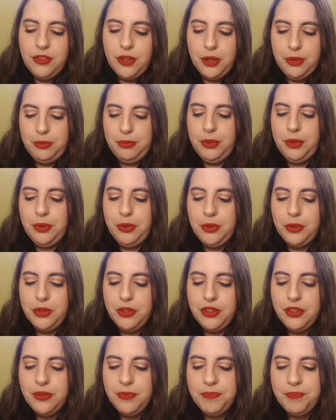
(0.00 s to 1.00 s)
phone booth.
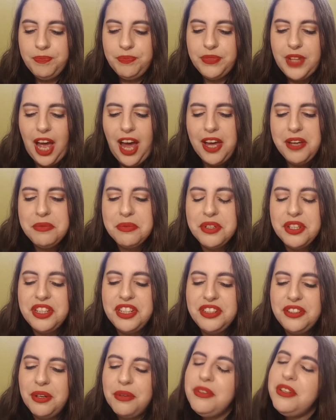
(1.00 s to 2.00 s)
I
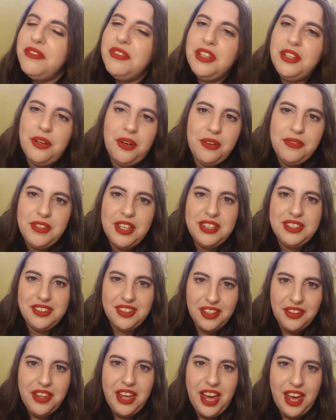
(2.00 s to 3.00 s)
really don't even know if they
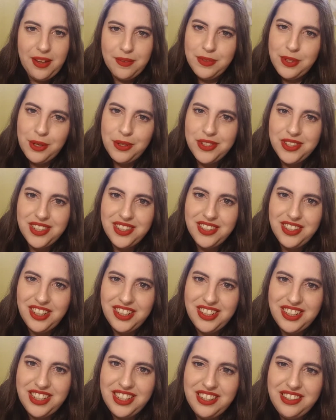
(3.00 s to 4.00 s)
still have those in
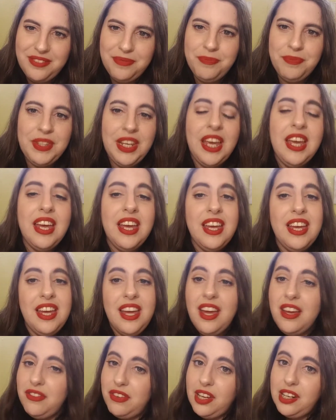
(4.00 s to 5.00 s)
London.
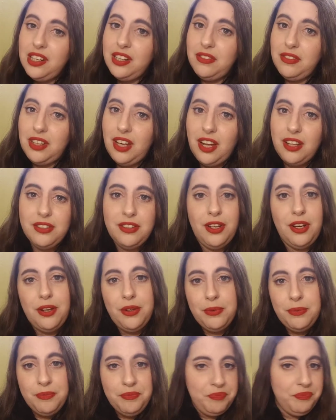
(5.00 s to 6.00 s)
If any of y'all
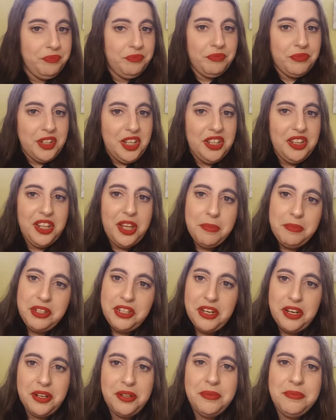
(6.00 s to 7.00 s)
know, let me
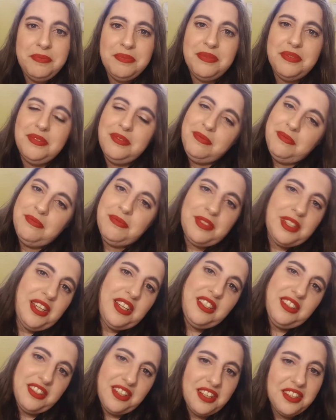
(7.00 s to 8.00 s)
know.
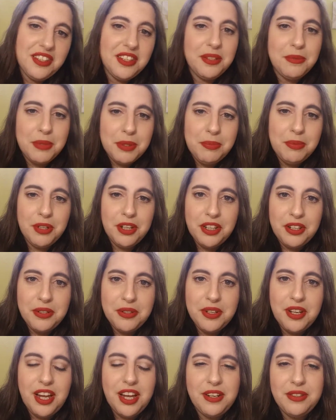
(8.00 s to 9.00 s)
Cause I think it'd be pretty cool.
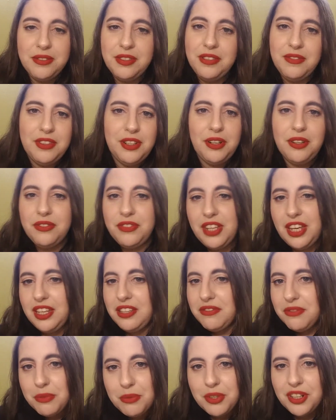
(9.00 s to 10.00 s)
I don't even know if they
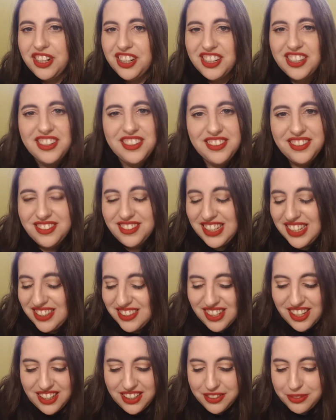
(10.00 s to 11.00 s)
even work these
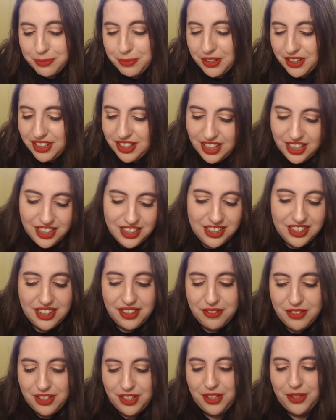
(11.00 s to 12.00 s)
days, but hey, you
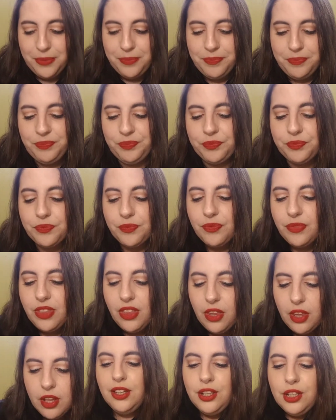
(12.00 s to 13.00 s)
never know.
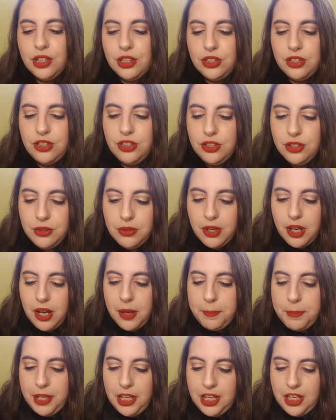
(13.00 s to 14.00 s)
Do a
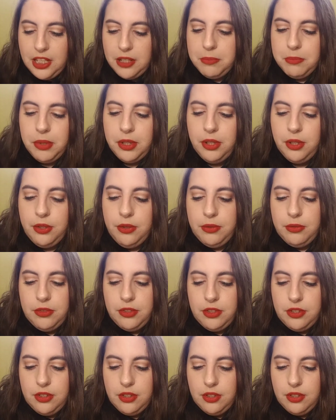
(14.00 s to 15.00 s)
paint
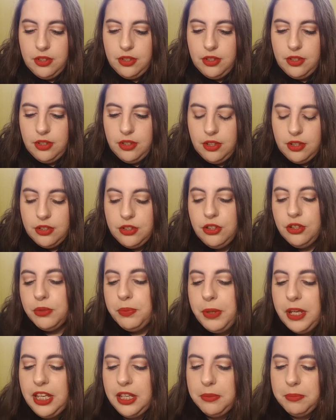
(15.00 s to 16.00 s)
balloon or do
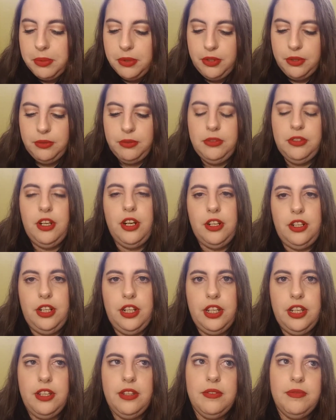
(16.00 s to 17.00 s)
paint balloon
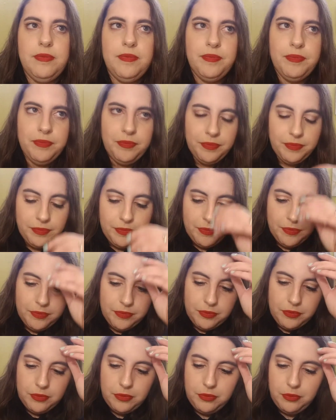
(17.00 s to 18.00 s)
darting
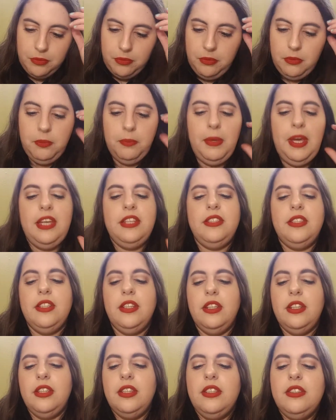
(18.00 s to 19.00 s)

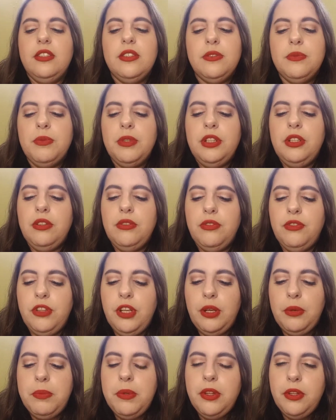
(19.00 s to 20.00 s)
basically this is when you
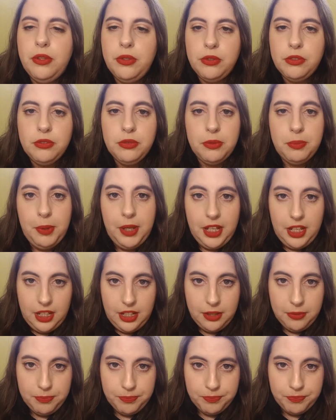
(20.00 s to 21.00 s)
fill balloons with
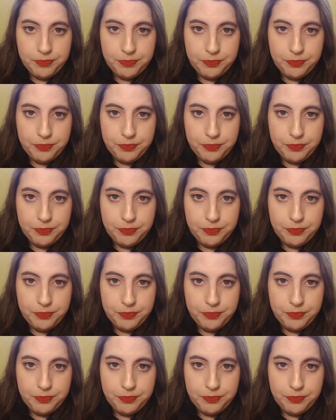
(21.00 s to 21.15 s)
paint